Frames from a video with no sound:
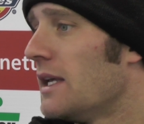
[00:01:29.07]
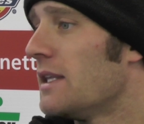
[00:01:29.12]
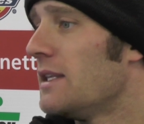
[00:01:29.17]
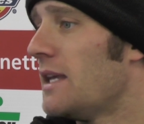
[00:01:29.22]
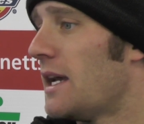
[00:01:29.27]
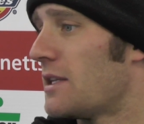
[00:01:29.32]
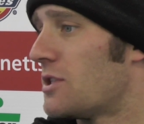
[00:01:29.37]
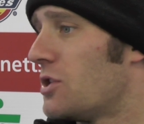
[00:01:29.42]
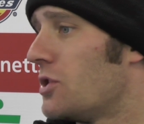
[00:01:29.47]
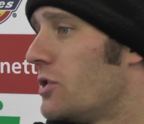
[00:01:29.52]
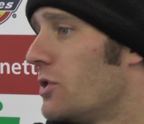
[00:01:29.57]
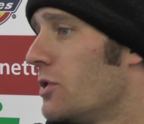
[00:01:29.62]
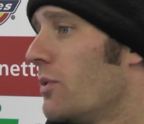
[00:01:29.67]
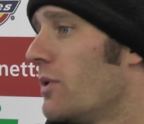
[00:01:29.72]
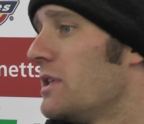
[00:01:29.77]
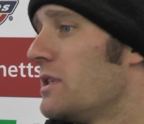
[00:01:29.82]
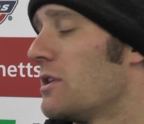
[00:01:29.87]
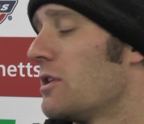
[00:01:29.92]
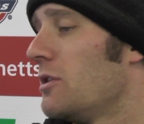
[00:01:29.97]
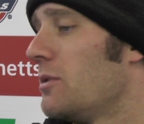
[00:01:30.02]
Yes, it's
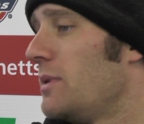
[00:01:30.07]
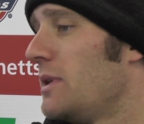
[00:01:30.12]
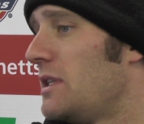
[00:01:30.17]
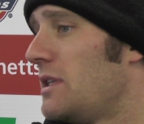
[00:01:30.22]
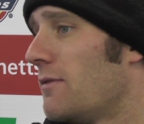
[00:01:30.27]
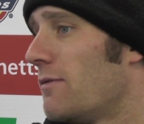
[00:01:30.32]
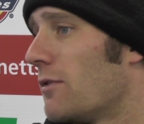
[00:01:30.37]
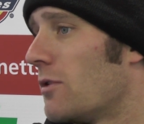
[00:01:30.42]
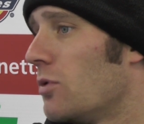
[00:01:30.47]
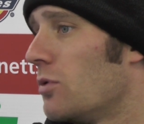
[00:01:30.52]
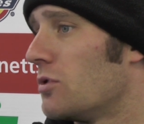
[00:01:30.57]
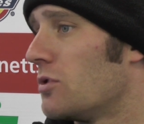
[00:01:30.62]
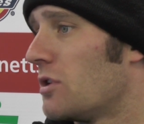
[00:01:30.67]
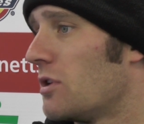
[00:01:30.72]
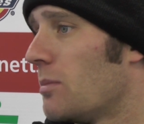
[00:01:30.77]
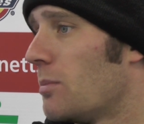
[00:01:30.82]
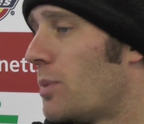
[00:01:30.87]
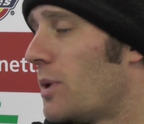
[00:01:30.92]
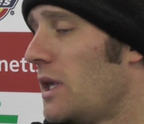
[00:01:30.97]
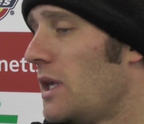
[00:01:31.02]
always going to be difficult to
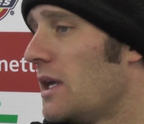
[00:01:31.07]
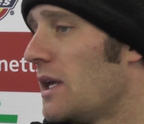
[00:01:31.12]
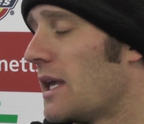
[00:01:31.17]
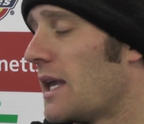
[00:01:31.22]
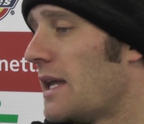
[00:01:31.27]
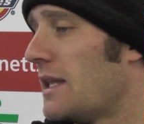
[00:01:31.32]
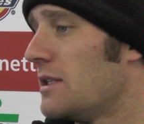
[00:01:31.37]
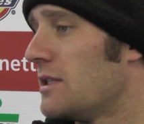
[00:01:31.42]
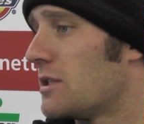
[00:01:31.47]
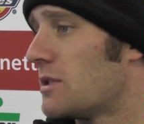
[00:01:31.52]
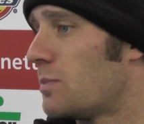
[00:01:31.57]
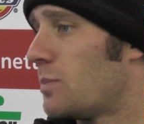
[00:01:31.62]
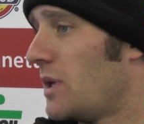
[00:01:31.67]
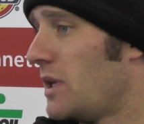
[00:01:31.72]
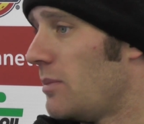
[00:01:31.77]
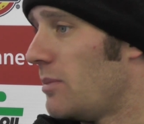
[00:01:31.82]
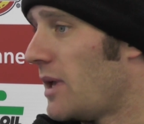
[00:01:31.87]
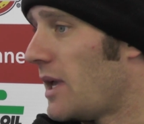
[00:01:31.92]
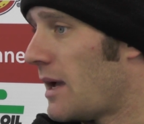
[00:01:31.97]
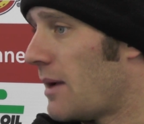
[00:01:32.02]
compete against
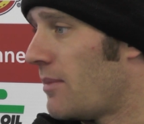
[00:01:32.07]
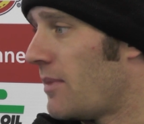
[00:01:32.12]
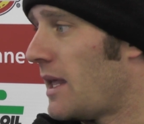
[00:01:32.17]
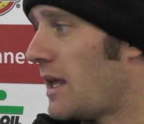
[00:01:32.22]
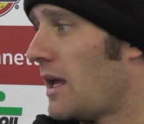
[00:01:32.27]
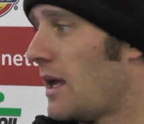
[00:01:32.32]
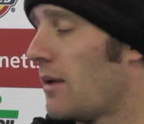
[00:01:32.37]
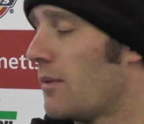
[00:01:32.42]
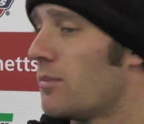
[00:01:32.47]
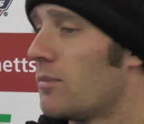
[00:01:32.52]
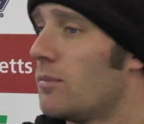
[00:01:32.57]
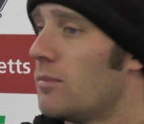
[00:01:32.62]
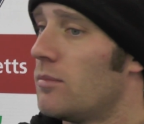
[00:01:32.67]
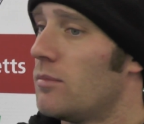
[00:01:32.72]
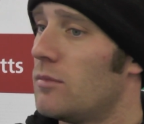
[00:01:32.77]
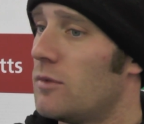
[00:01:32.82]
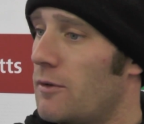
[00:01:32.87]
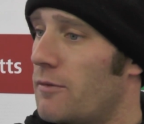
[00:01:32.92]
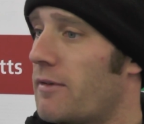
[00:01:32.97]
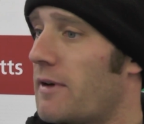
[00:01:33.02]
PBM. They're
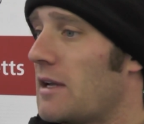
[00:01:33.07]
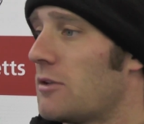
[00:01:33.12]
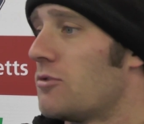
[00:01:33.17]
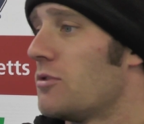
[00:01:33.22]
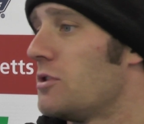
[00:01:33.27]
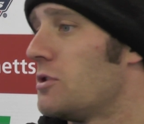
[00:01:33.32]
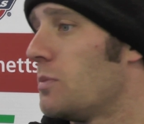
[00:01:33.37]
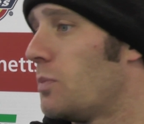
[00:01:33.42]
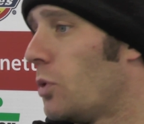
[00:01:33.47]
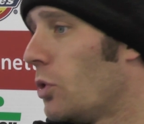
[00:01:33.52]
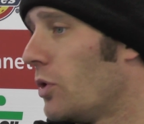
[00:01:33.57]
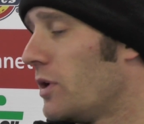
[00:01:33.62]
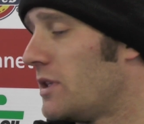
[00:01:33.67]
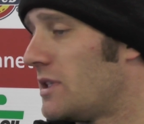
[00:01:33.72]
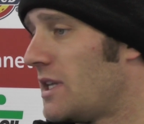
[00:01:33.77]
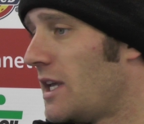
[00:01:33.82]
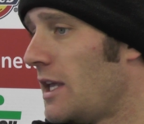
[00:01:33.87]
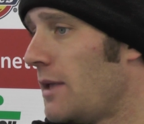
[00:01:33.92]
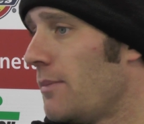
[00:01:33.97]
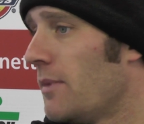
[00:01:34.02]
the factory
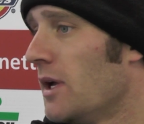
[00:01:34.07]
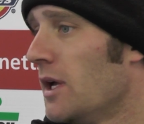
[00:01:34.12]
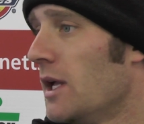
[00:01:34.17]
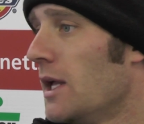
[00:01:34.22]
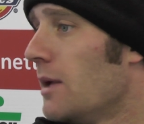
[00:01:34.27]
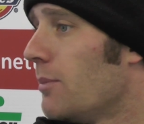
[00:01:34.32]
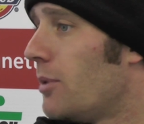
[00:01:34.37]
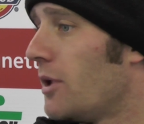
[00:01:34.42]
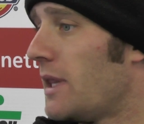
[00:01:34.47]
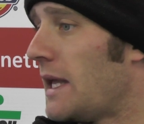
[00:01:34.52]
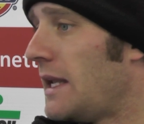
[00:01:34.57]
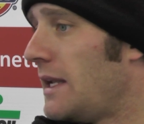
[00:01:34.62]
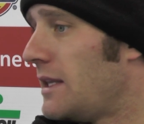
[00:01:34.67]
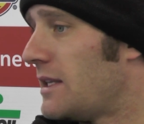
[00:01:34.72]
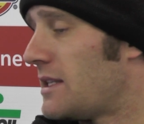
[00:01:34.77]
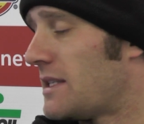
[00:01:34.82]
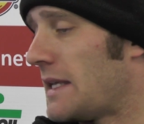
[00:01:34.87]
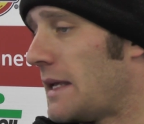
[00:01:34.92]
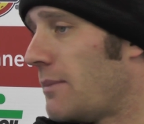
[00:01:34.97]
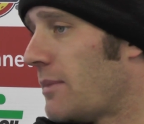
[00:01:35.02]
supported team, but then in
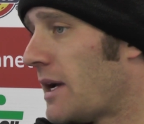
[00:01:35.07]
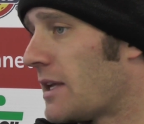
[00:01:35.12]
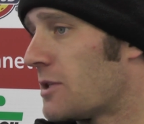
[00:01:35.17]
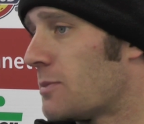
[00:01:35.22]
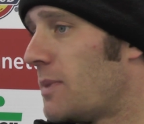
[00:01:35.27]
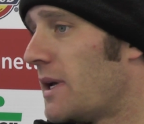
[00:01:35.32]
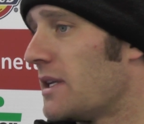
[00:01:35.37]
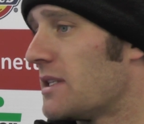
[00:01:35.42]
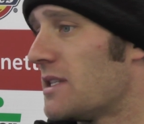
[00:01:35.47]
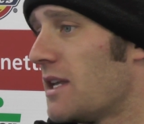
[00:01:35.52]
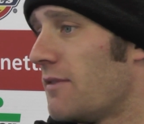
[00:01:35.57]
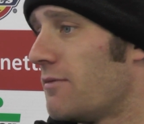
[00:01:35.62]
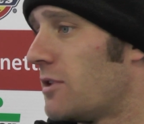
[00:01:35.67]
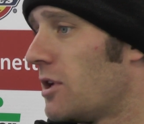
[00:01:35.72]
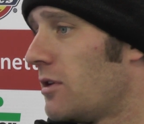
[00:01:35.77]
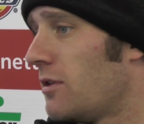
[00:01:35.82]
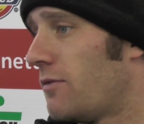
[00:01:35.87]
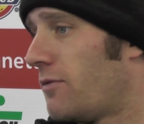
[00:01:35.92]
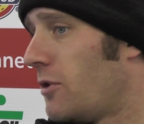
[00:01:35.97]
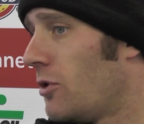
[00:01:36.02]
the same aspects they've
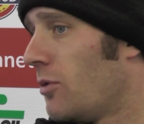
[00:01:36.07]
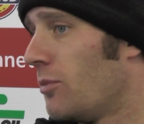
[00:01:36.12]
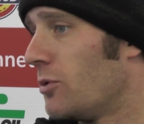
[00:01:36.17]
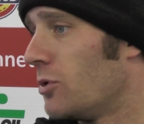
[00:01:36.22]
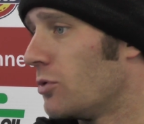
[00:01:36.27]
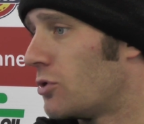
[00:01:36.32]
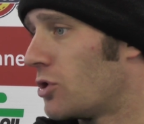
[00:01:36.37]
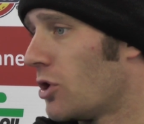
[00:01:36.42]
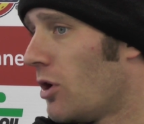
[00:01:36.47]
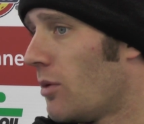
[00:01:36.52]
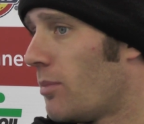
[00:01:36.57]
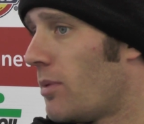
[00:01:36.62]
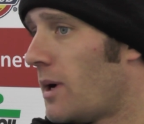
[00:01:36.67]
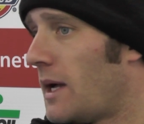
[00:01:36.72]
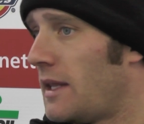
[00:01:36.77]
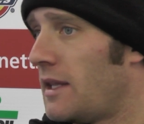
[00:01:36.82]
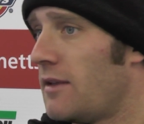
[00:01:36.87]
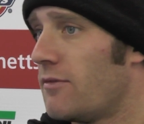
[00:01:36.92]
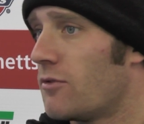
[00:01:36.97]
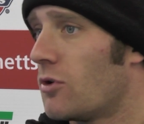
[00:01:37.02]
done a phenomenal job
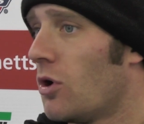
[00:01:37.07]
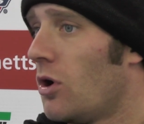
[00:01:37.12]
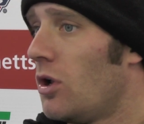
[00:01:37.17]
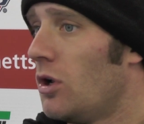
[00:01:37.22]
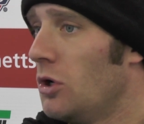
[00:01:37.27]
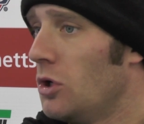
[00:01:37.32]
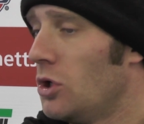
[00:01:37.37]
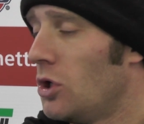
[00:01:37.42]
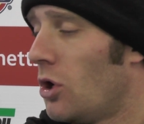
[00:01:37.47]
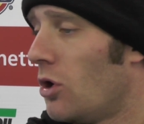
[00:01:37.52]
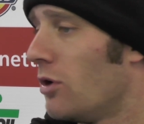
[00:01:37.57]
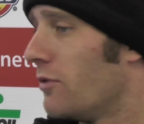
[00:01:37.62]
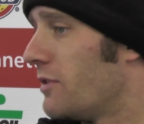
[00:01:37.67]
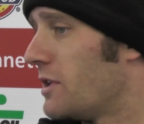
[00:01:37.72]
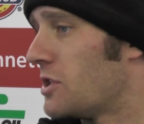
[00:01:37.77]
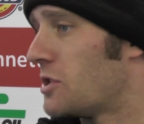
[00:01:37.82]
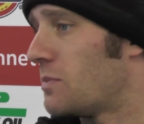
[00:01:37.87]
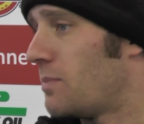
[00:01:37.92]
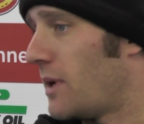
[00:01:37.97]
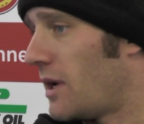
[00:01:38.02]
and they've got a lot of
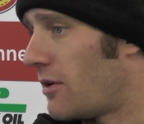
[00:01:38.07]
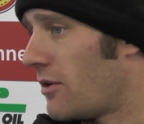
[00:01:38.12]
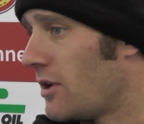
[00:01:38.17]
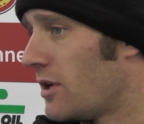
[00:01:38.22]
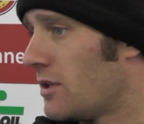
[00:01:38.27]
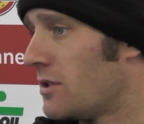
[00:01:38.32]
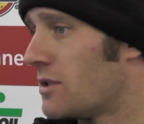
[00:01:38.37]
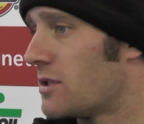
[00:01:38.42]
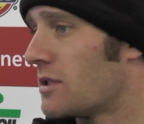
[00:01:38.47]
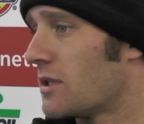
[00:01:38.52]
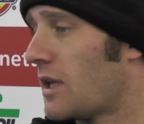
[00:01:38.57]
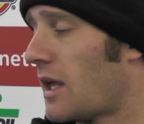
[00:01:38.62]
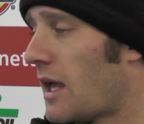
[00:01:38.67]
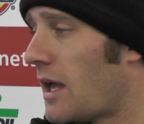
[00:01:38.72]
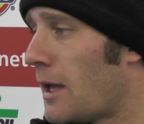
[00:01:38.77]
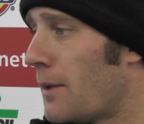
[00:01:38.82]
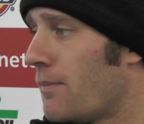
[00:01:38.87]
experience.